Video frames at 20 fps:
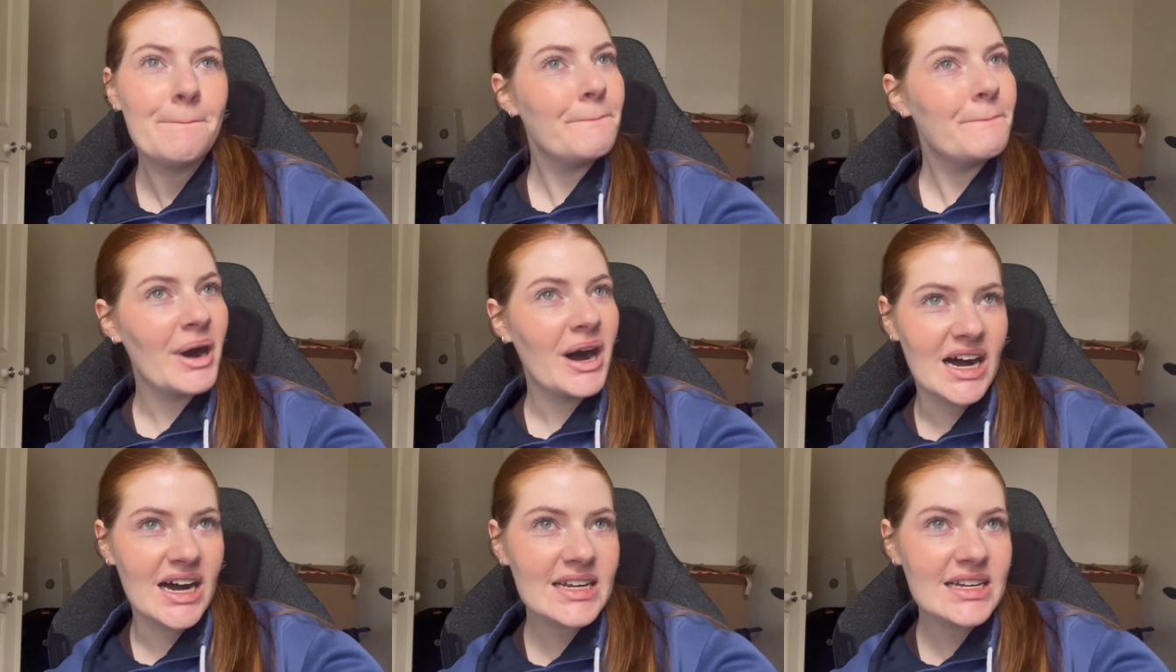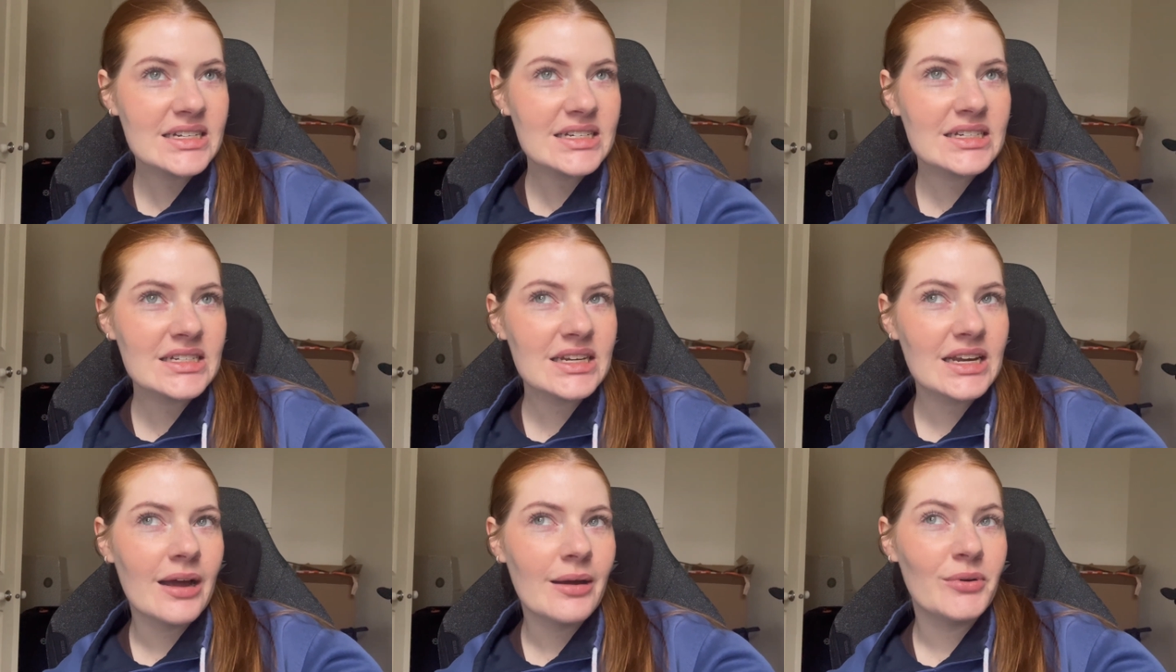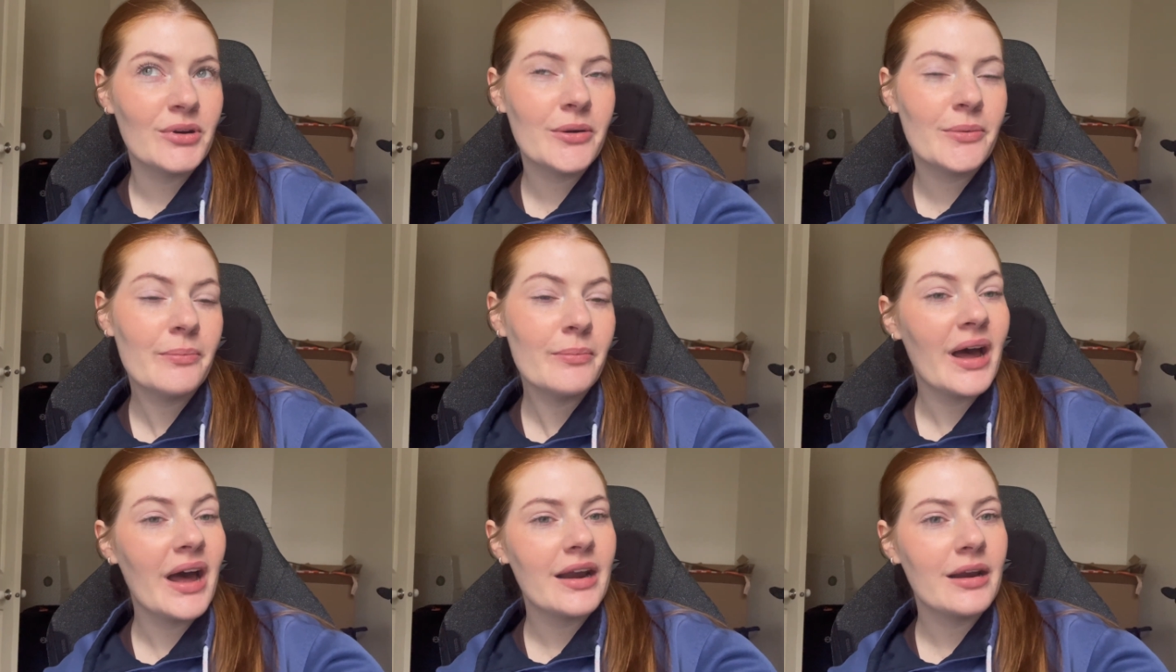But I'm not
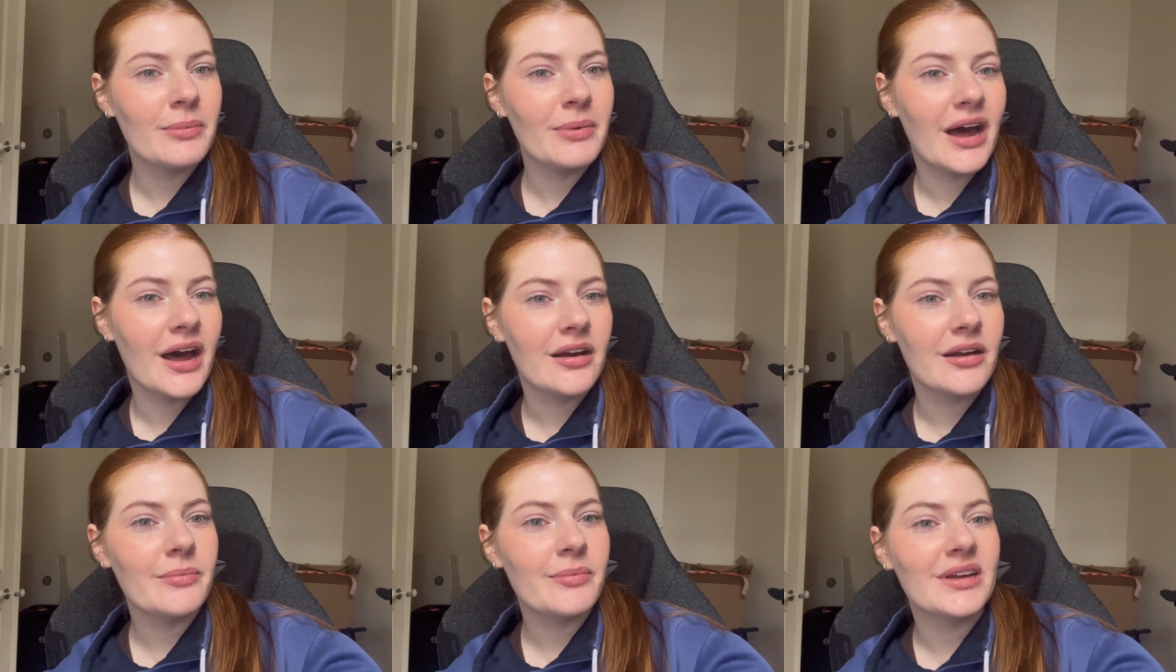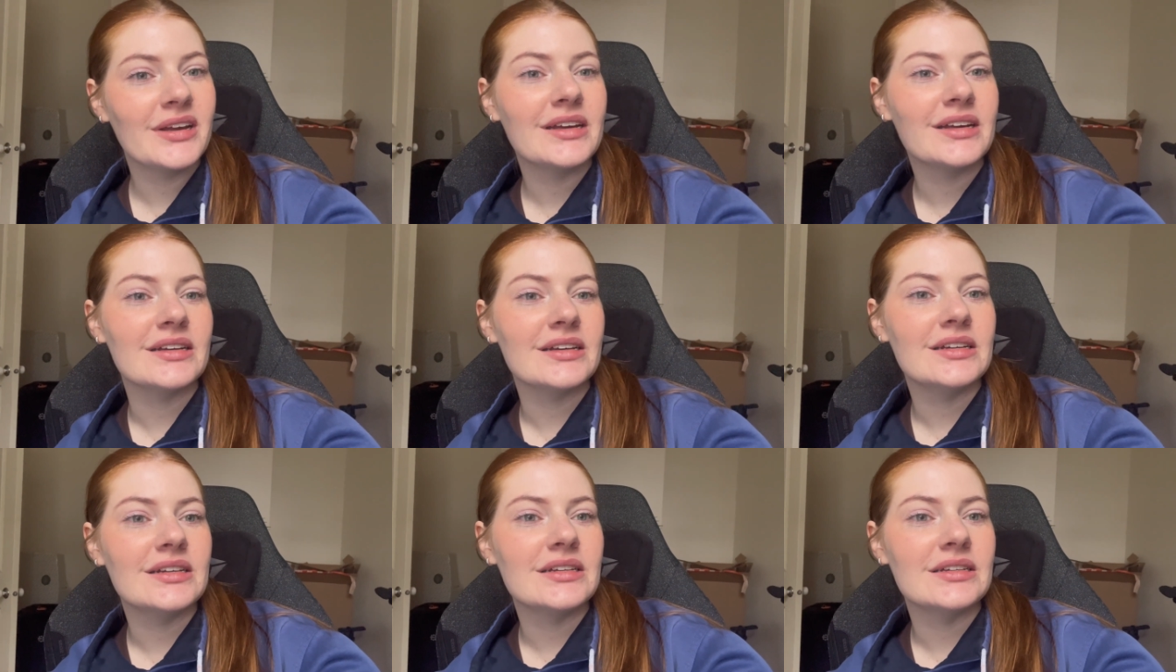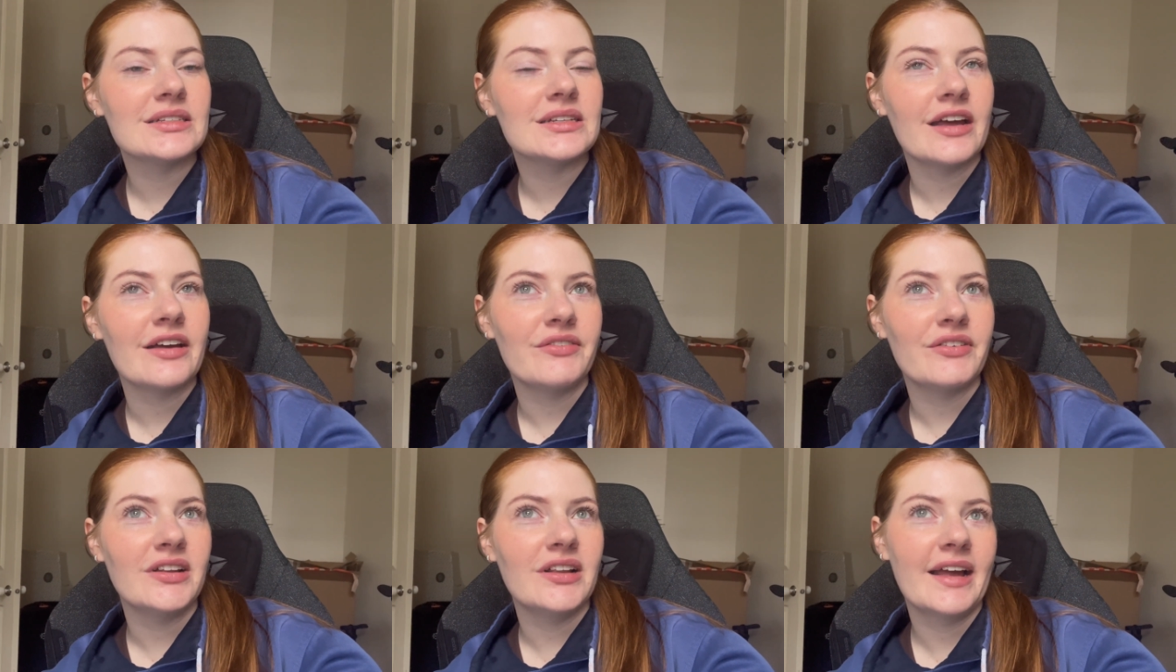mad about it because
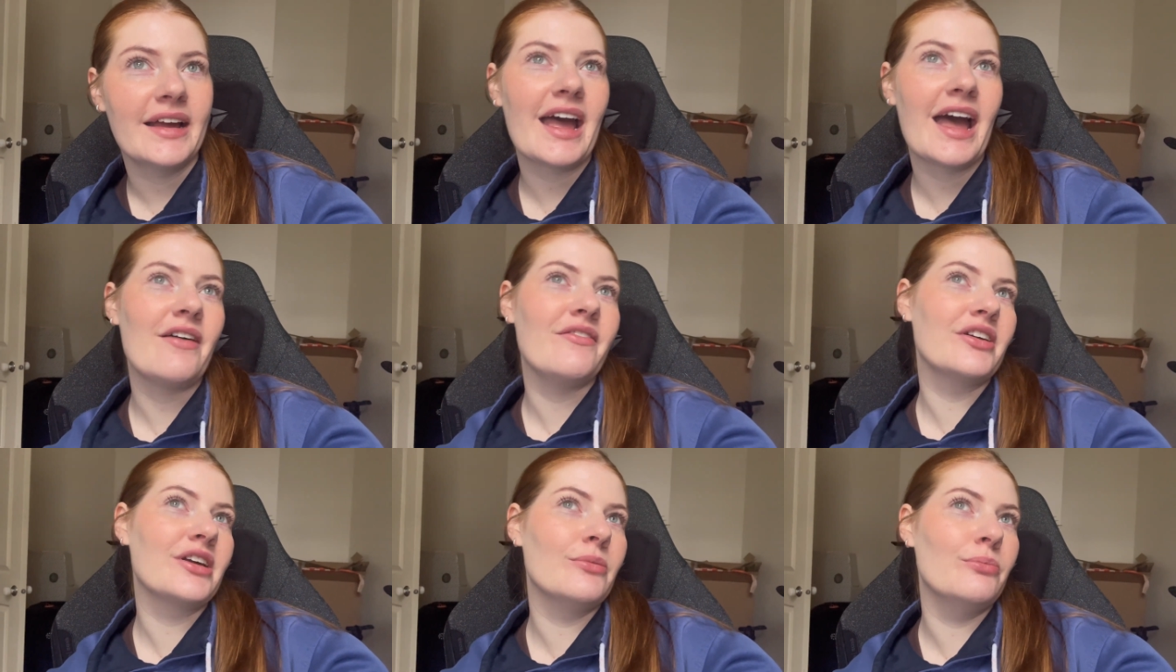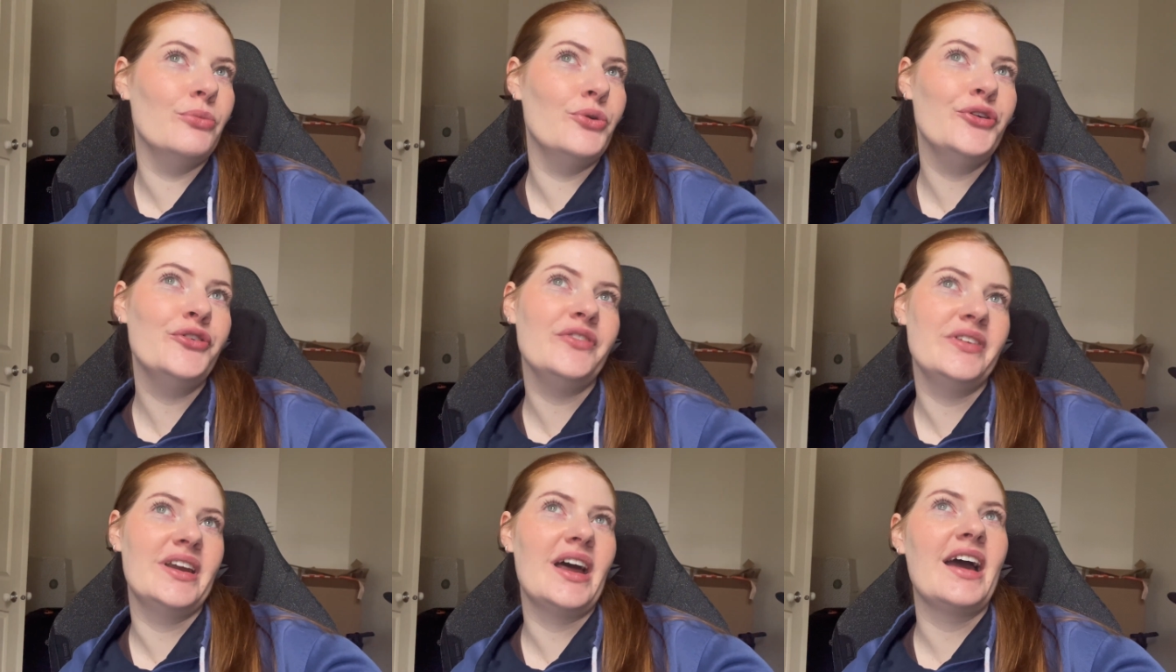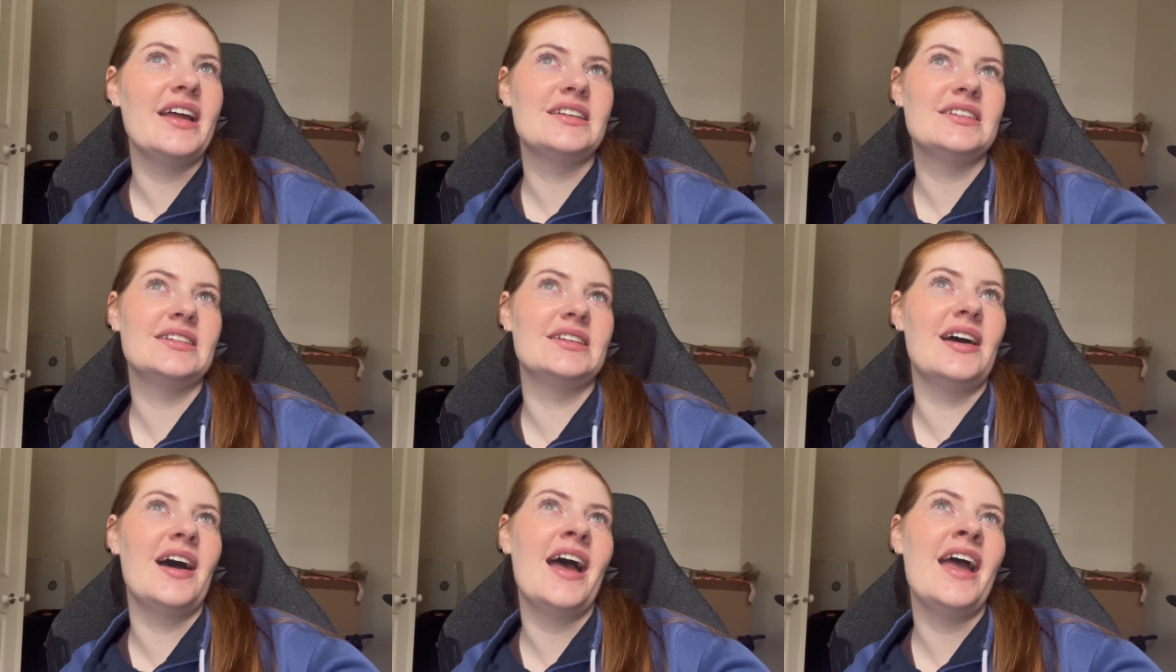I feel like having a movie night
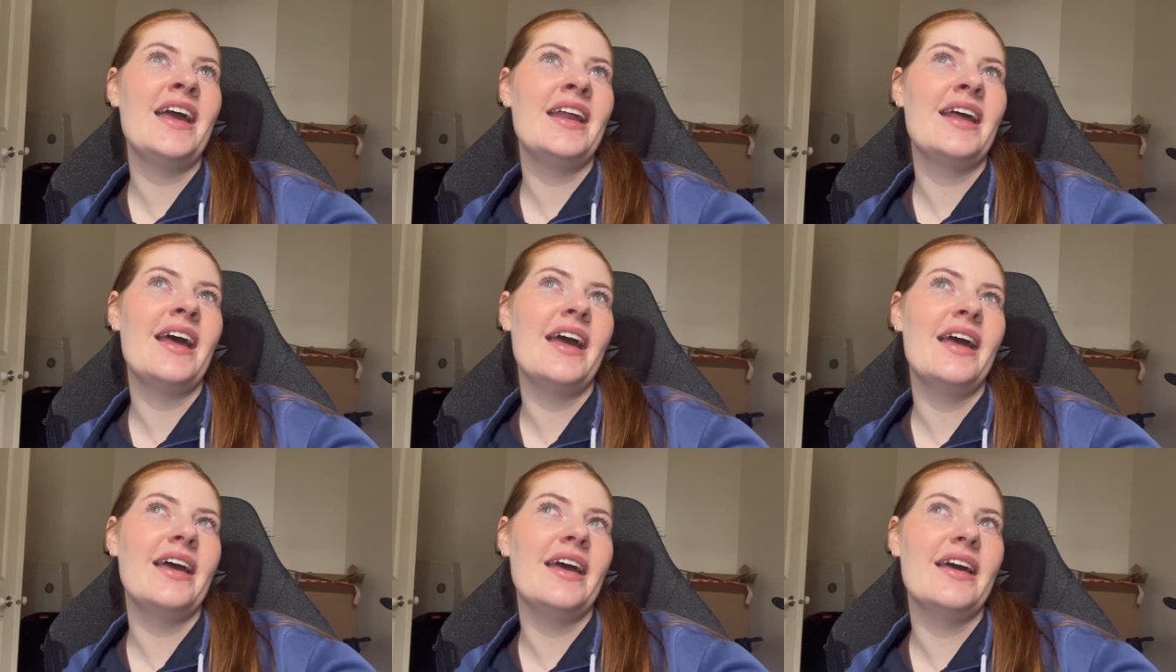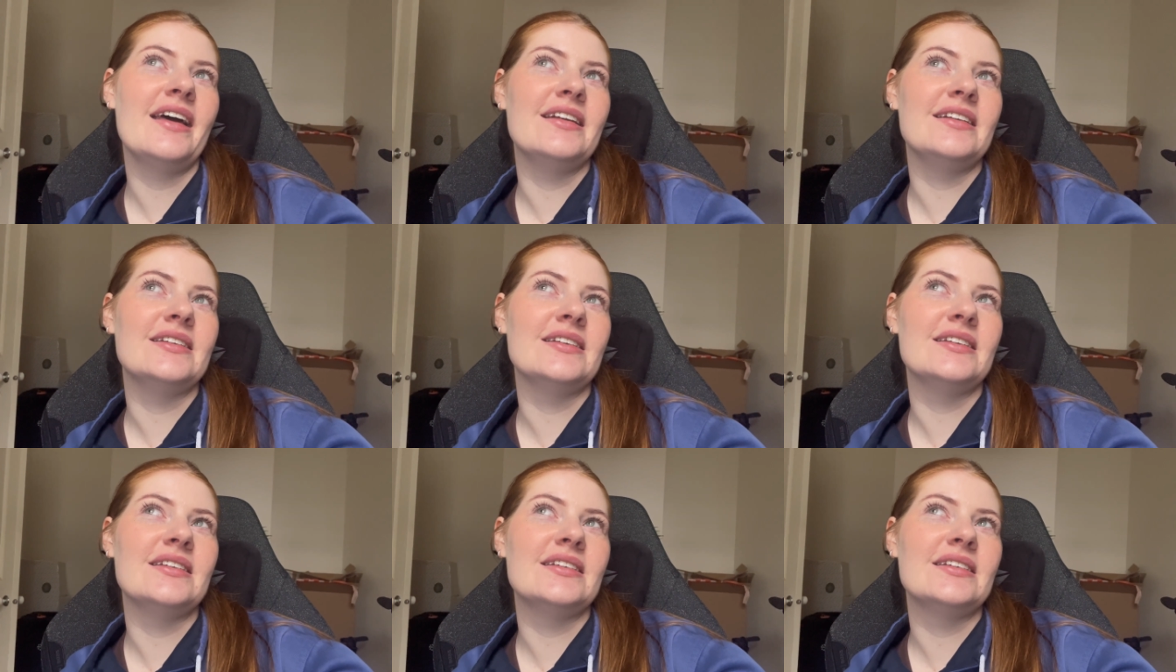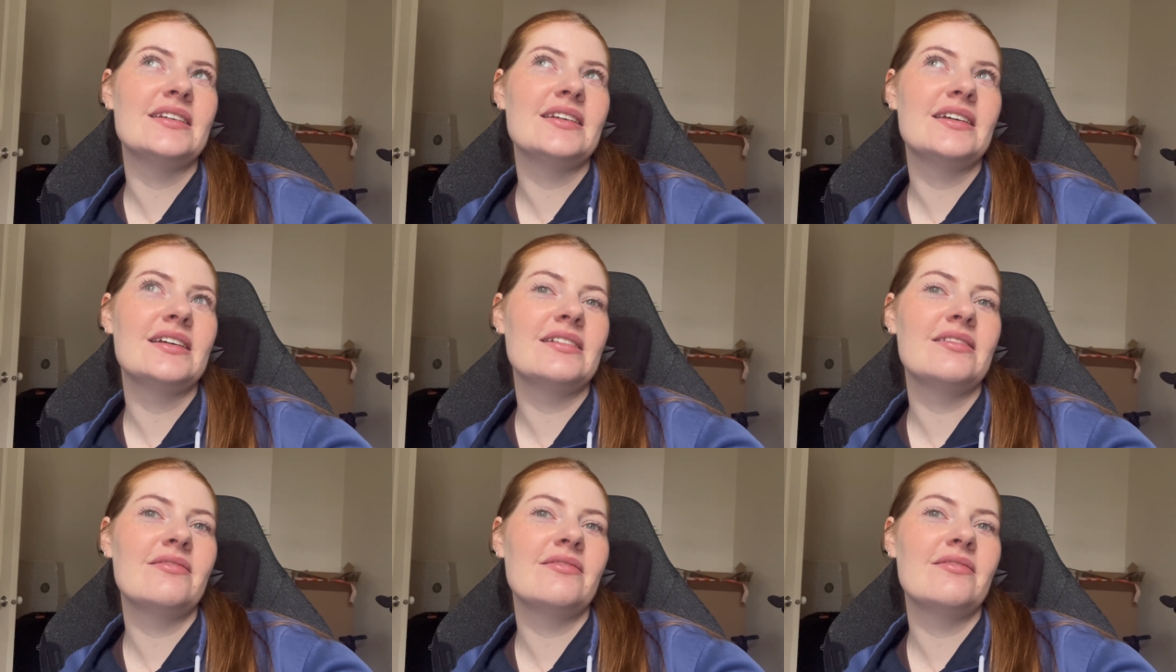tonight and